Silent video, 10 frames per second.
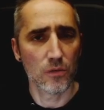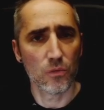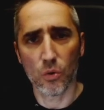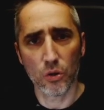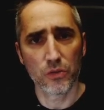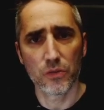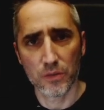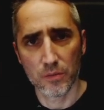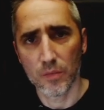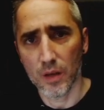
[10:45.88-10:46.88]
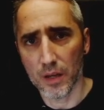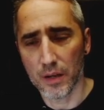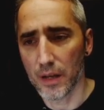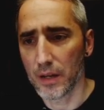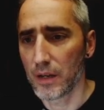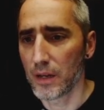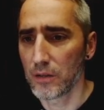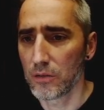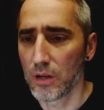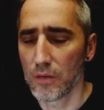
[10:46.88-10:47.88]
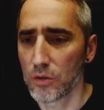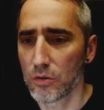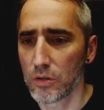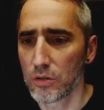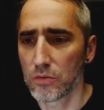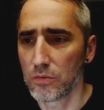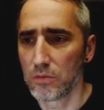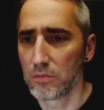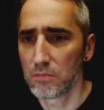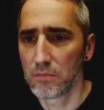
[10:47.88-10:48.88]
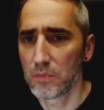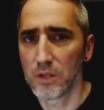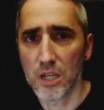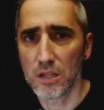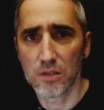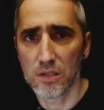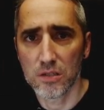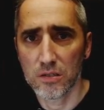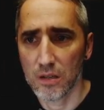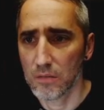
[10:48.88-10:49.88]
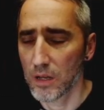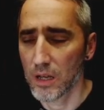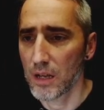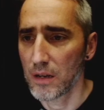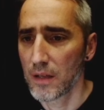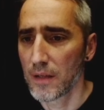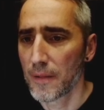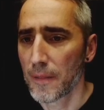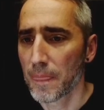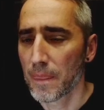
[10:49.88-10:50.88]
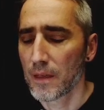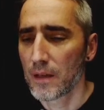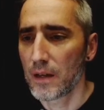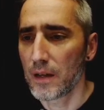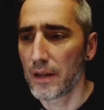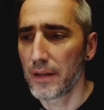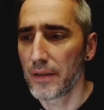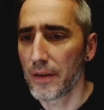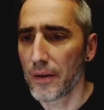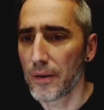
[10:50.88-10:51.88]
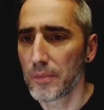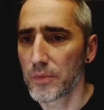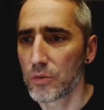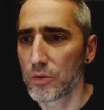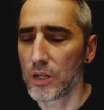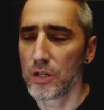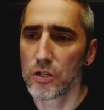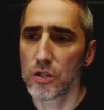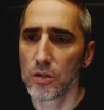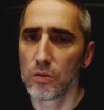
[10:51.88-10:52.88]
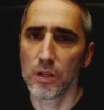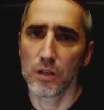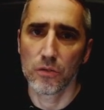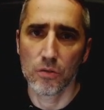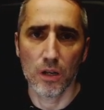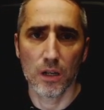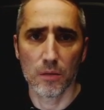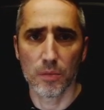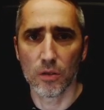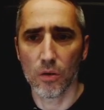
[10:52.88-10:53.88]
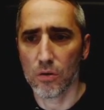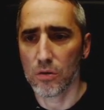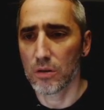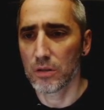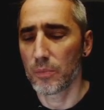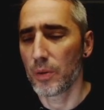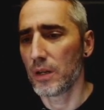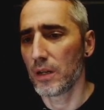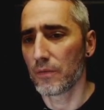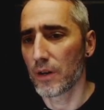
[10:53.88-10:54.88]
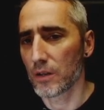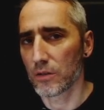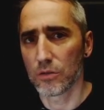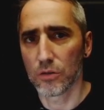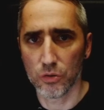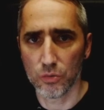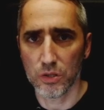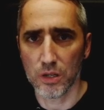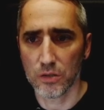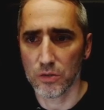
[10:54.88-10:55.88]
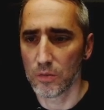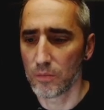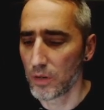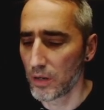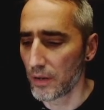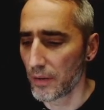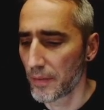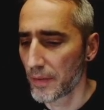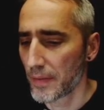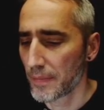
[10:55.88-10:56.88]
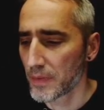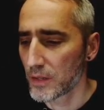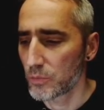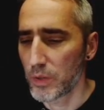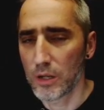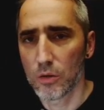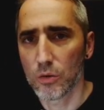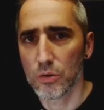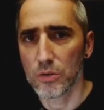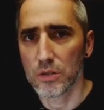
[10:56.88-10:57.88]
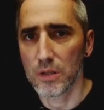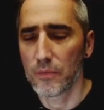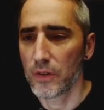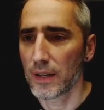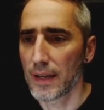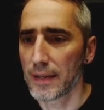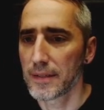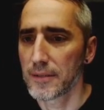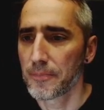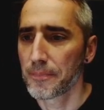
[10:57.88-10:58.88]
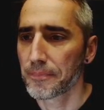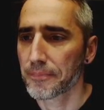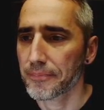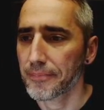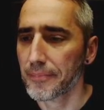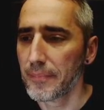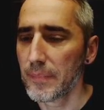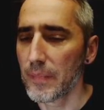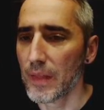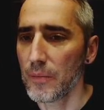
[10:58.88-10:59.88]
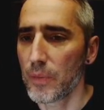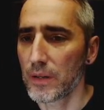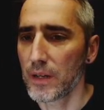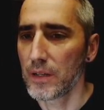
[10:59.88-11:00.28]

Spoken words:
once, and then you're never going to need the disk again. And so the initial loading took a little bit longer, depending whether you're using some speed loaders or something like this. But then you